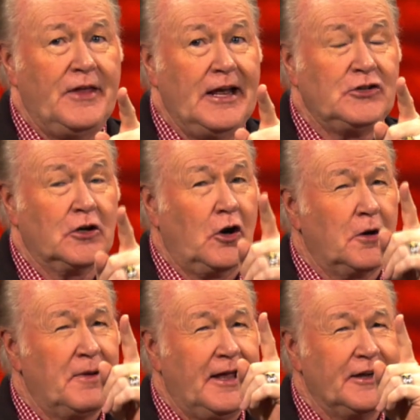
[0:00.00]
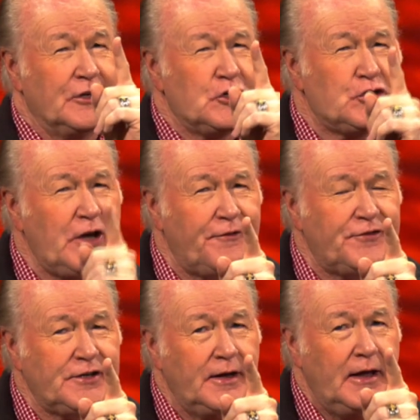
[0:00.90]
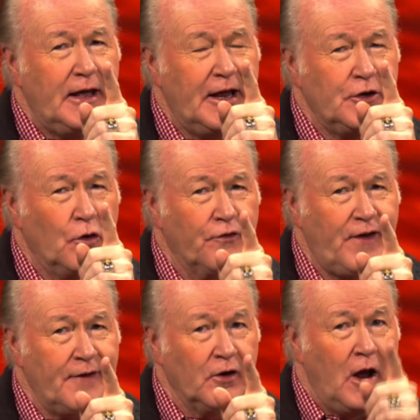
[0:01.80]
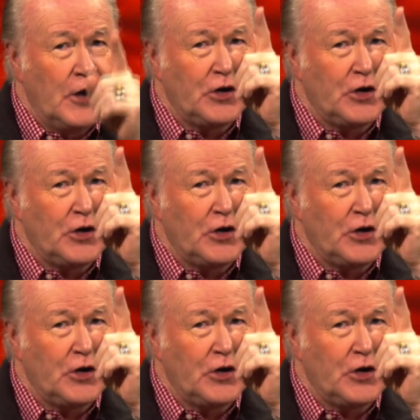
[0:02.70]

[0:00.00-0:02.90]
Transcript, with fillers: things are going to begin to shift in your favor.